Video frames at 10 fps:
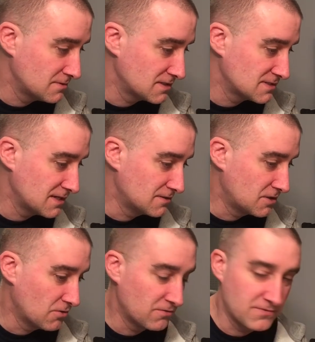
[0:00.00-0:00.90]
I said
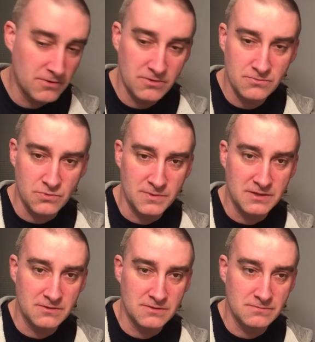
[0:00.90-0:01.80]
going forward we'll be
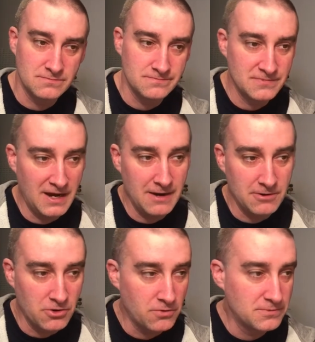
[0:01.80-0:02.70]
doing, I
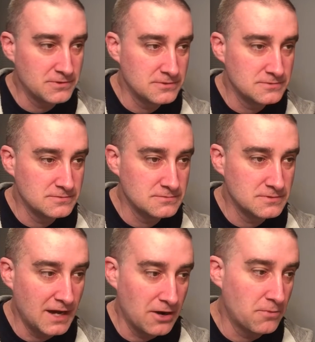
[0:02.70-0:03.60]
hope
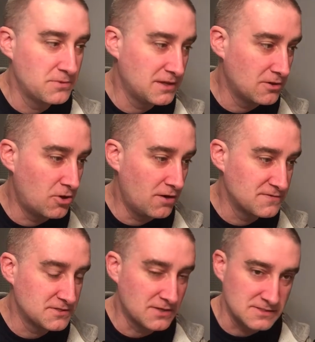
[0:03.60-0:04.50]
the
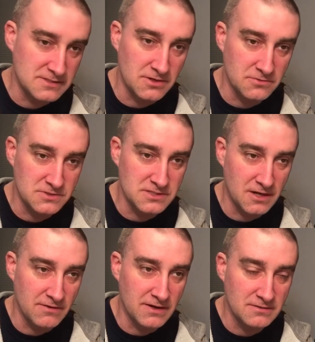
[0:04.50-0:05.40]
officer gets its own
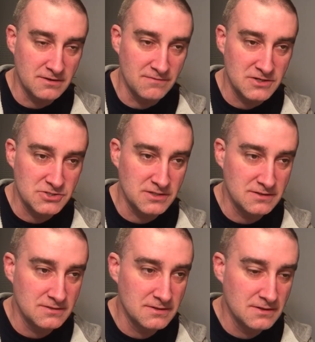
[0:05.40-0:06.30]
CRL
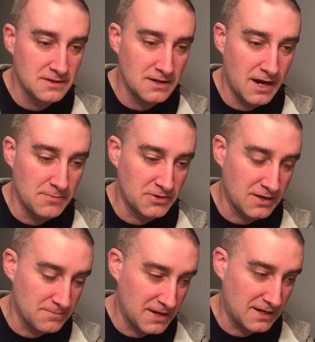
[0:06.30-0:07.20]
eventually. I'm
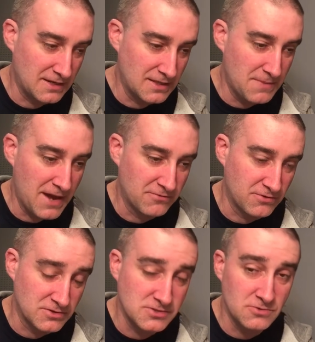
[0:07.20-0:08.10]
looking at making the
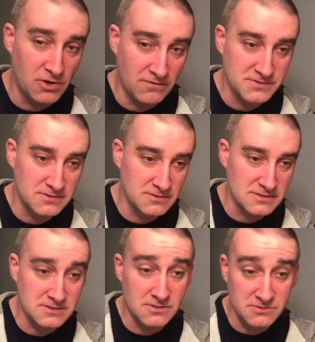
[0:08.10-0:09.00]
Battlefront 2 officer
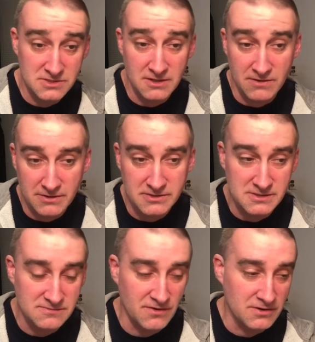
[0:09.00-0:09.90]
as its own CRL
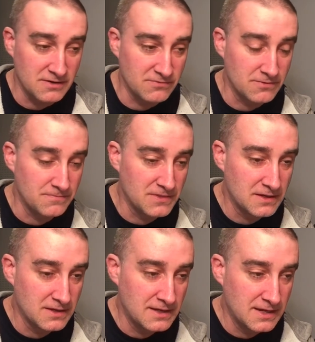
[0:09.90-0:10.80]
because it's very different.
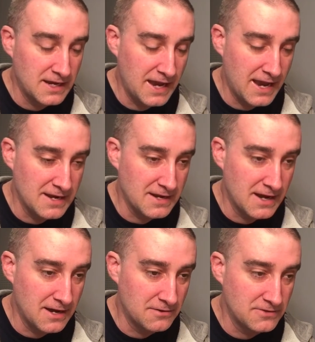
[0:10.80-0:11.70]
And
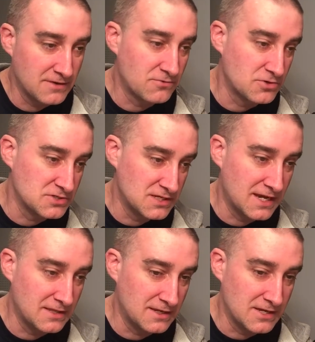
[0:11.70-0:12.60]
then of course
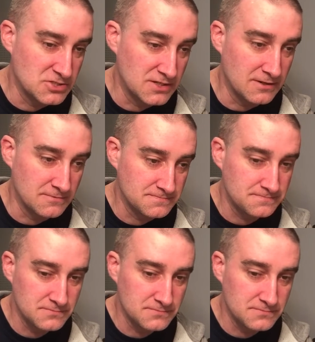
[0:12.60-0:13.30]
the engineer.